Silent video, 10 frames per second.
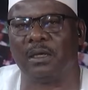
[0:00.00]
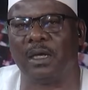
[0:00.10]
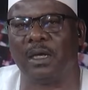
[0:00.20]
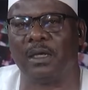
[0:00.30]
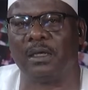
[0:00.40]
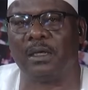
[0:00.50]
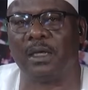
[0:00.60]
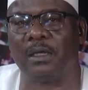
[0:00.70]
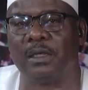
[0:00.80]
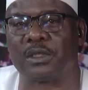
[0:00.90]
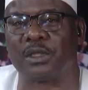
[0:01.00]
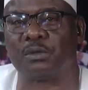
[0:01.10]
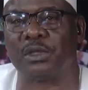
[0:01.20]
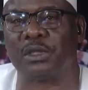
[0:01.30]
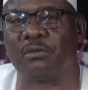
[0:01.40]
in the
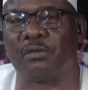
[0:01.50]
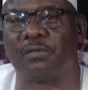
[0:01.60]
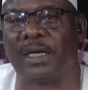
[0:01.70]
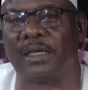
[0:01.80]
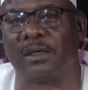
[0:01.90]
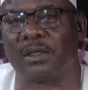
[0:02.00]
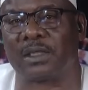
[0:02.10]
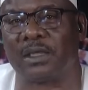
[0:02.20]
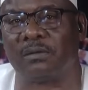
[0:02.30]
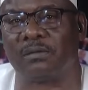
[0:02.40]
situation we find ourselves,